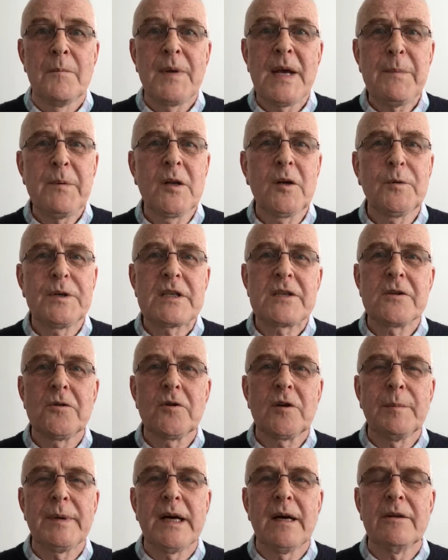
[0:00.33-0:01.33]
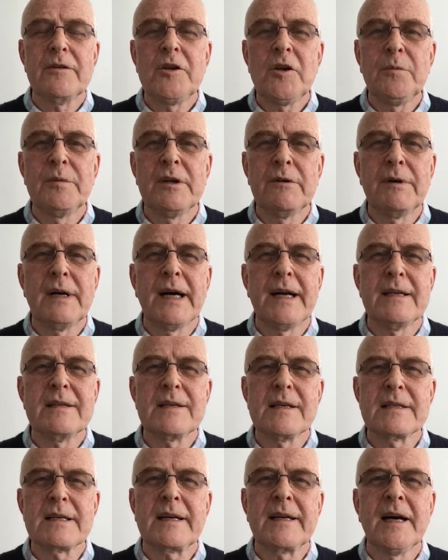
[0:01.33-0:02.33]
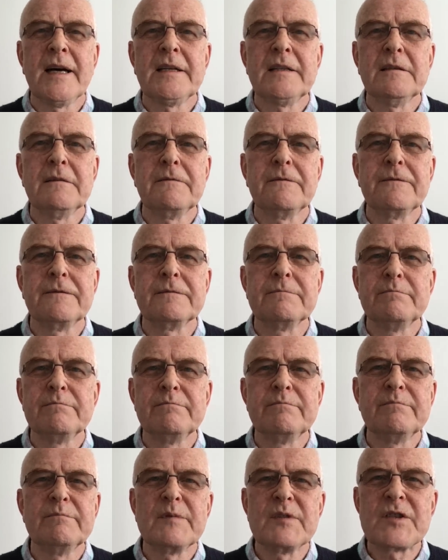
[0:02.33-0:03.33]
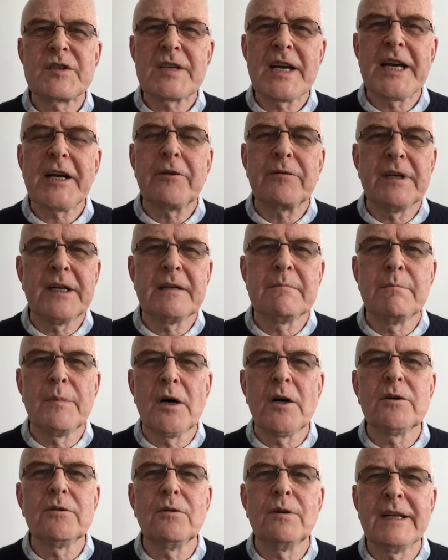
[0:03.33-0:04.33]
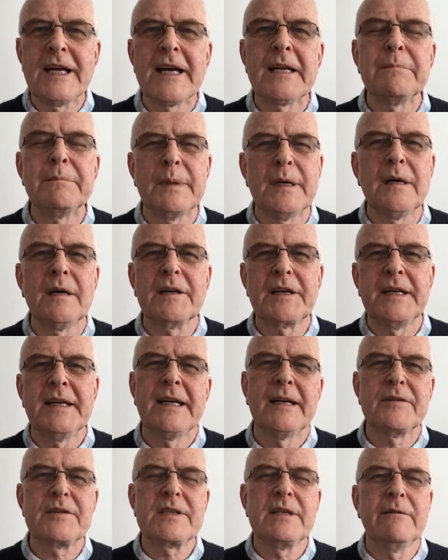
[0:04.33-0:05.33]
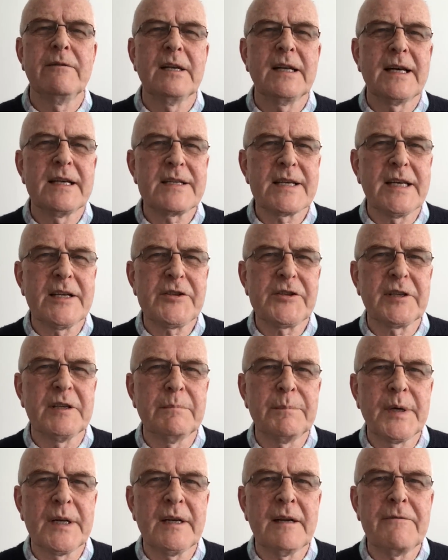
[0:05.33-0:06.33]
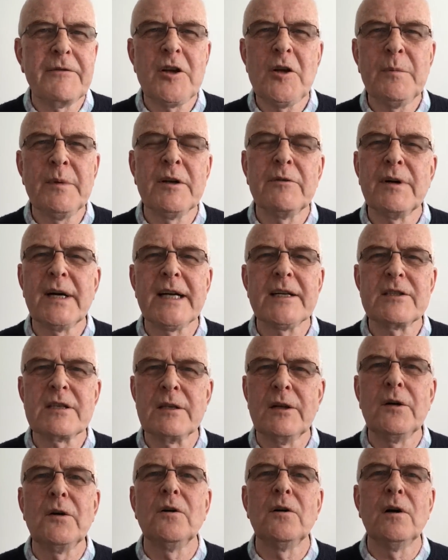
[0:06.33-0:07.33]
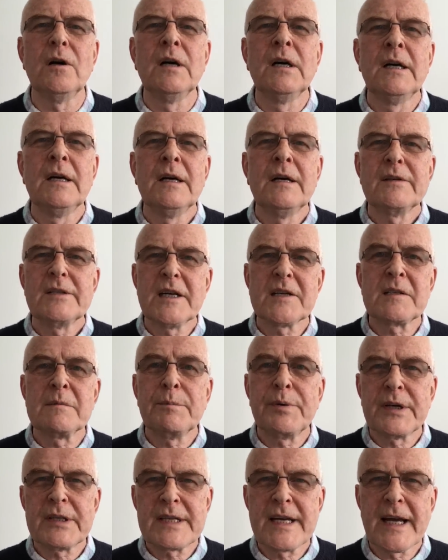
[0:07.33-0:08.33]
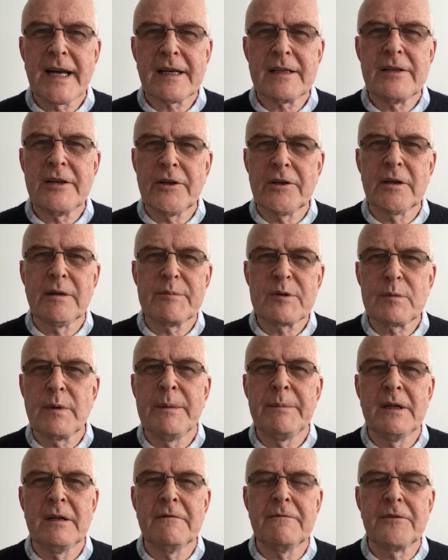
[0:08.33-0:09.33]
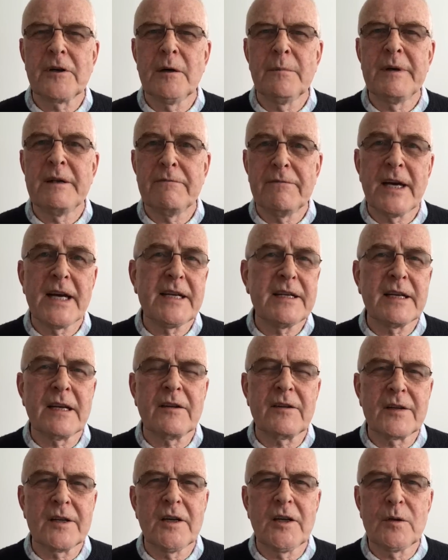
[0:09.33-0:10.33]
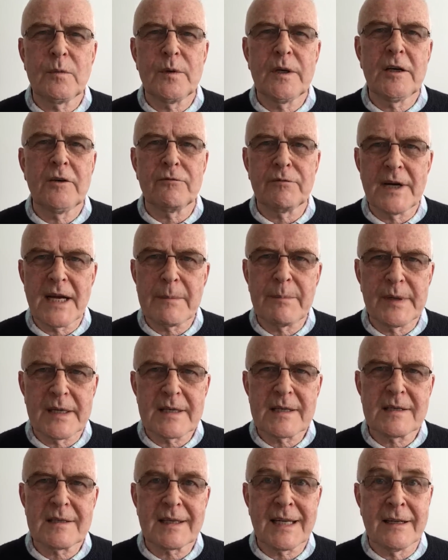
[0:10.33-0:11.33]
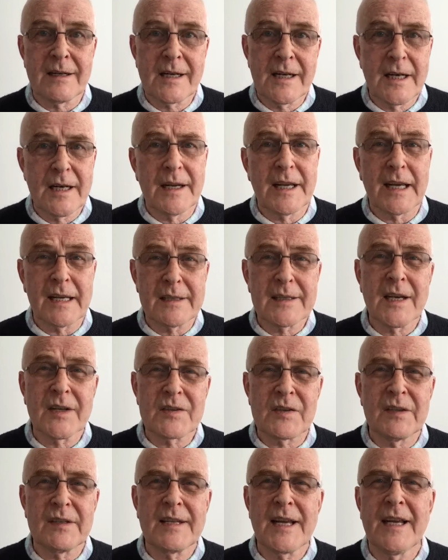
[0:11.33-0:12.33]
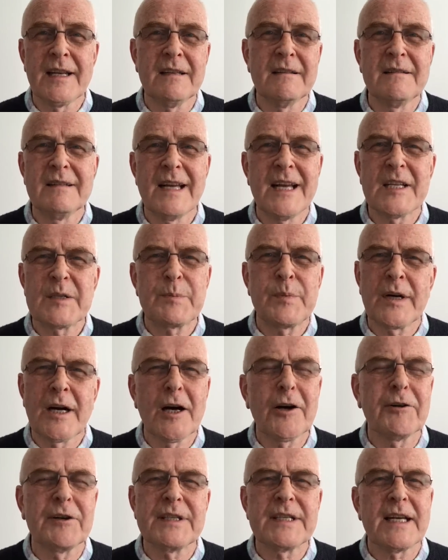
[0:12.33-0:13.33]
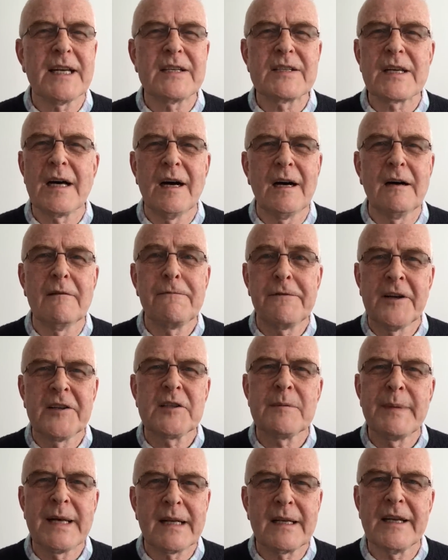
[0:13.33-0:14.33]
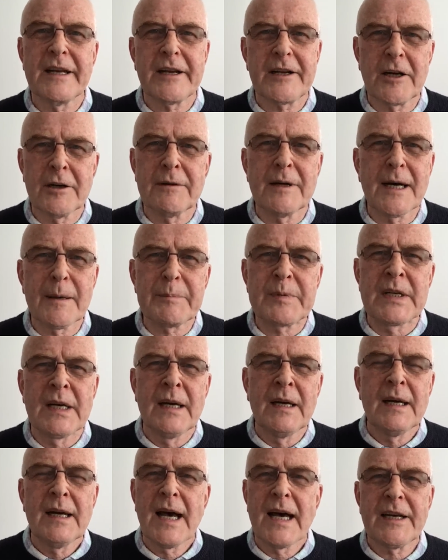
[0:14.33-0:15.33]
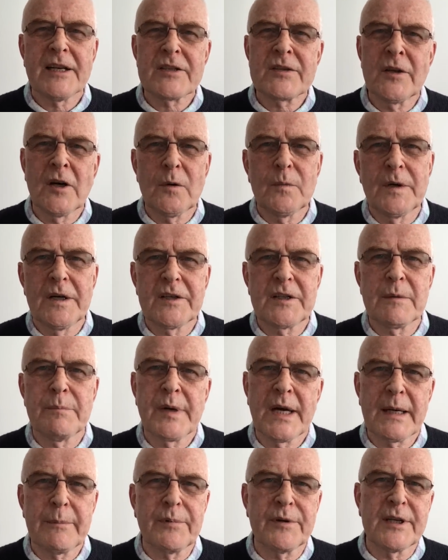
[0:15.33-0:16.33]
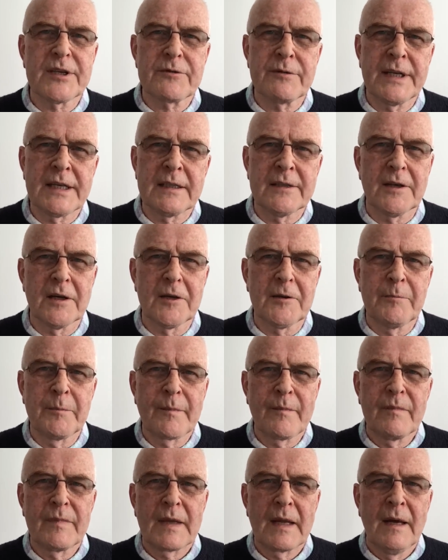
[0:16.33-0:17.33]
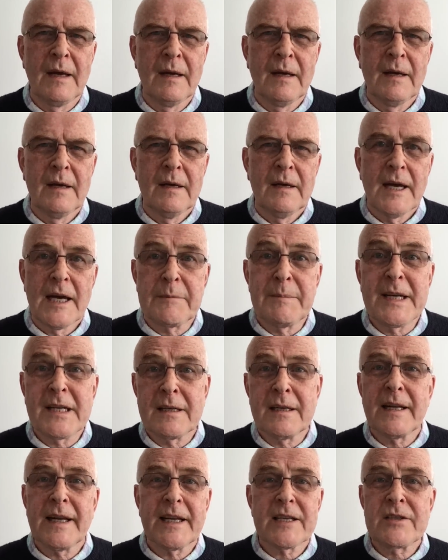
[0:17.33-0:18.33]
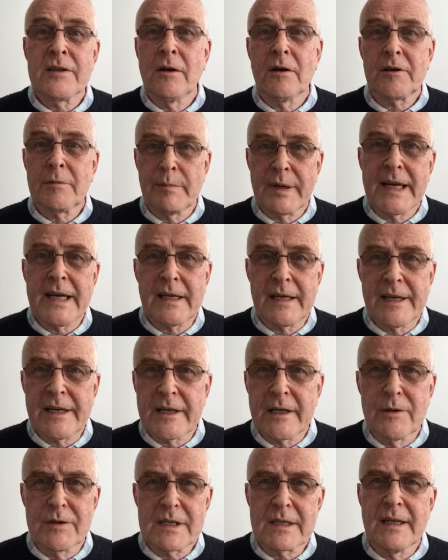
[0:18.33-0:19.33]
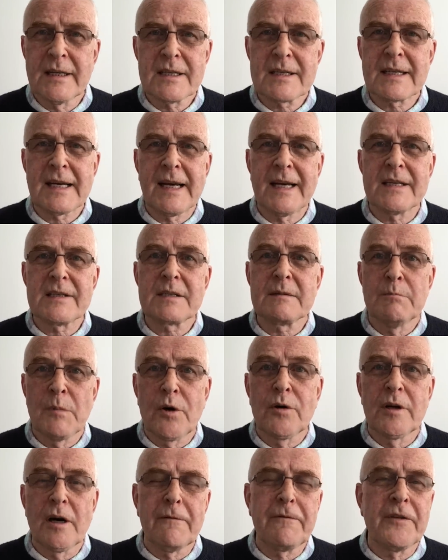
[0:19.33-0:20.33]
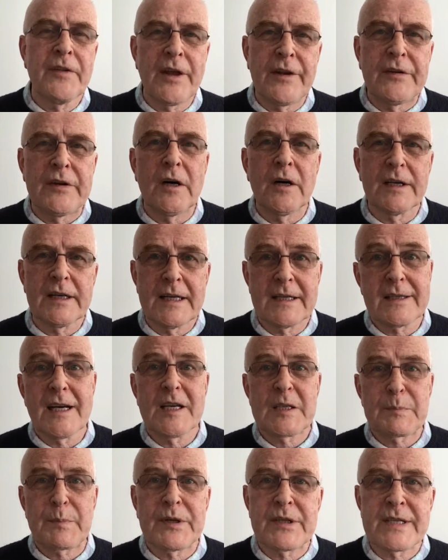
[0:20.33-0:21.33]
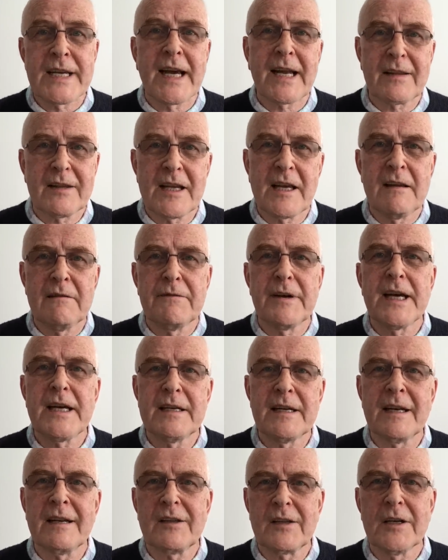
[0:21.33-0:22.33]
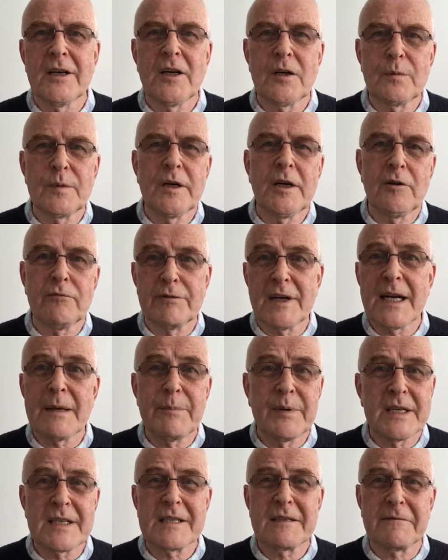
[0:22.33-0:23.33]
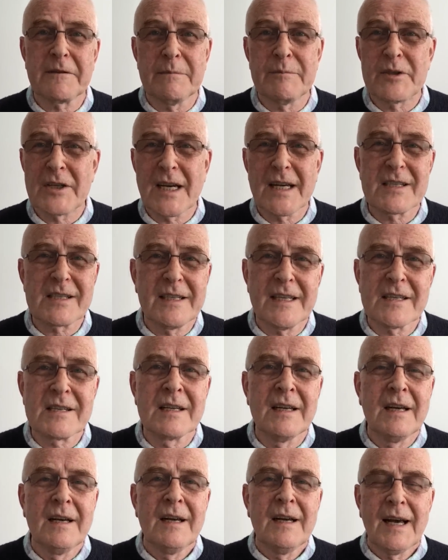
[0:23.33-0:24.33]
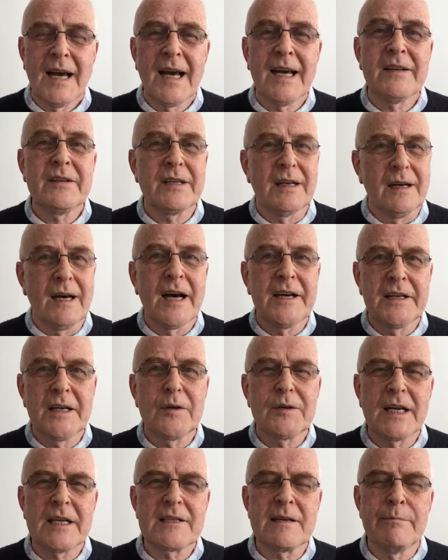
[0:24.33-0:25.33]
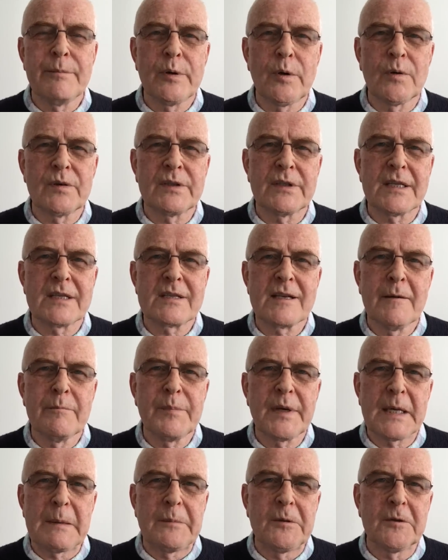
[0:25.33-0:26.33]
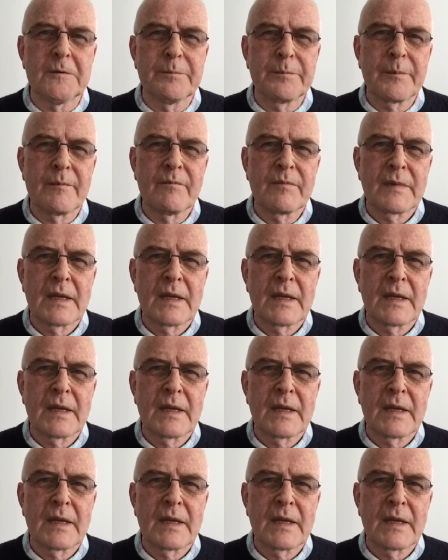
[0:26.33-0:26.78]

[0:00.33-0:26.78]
People always talk about human rights as a kind of sacred moral landmark in our civilization, but if human rights law doesn't protect Europe's women from invading third world rapists, and clearly it doesn't, then its priorities are fundamentally corrupt and it's not worth the paper it's written on. Admittedly, it's not completely useless, as more often than not, it does protect the invading third world rapists from justice, and I know that's important to some people.